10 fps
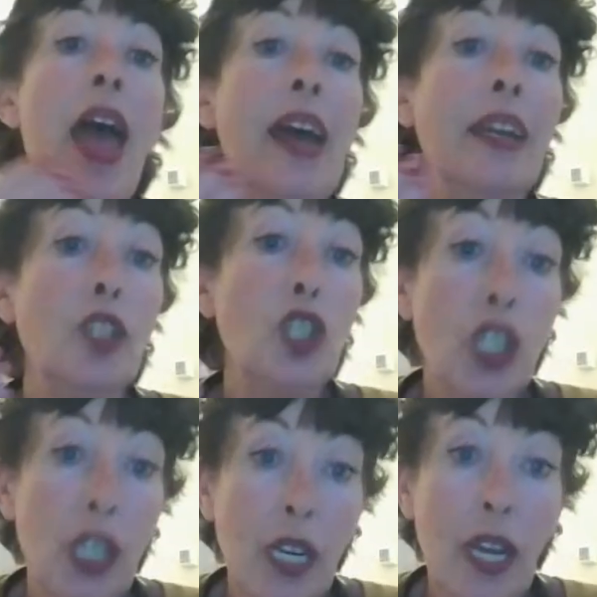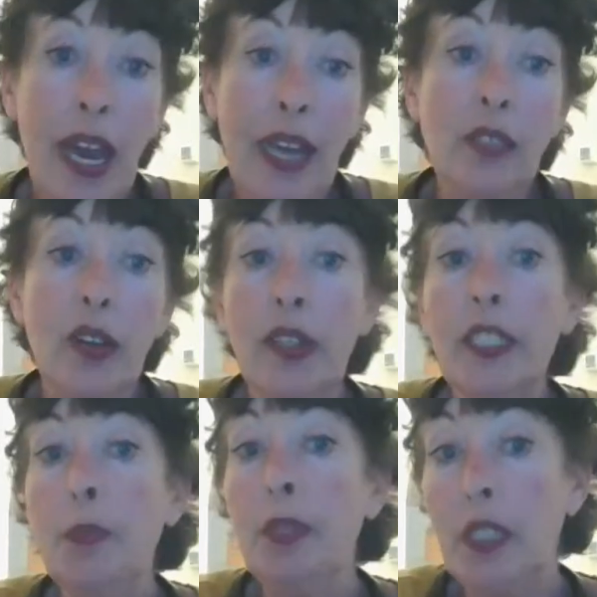and she has very
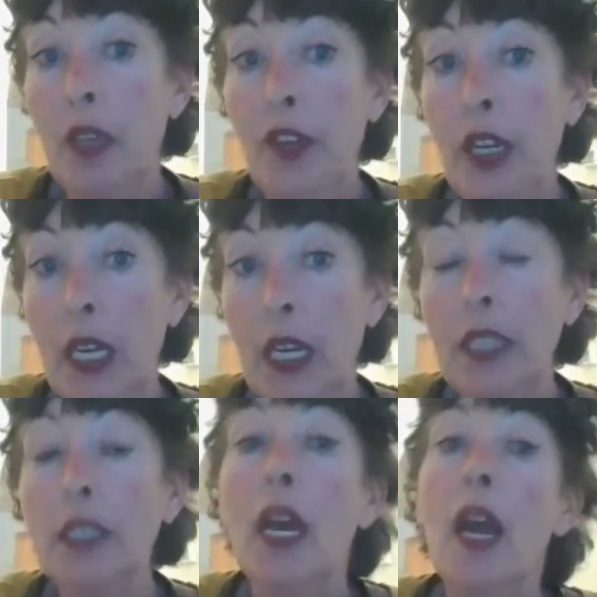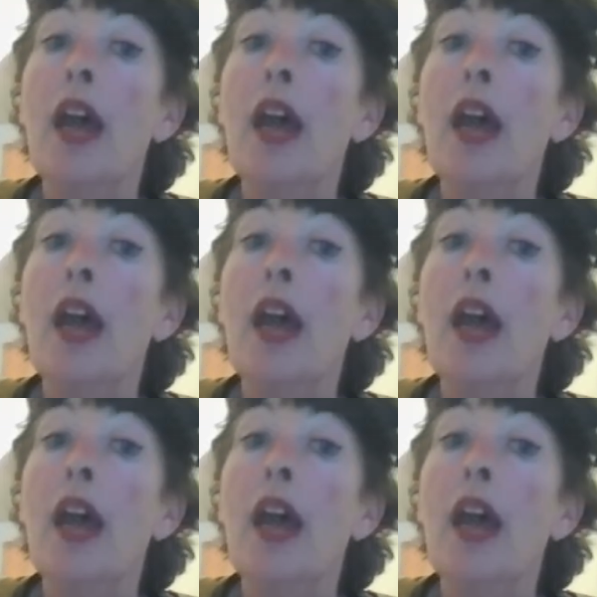specific needs,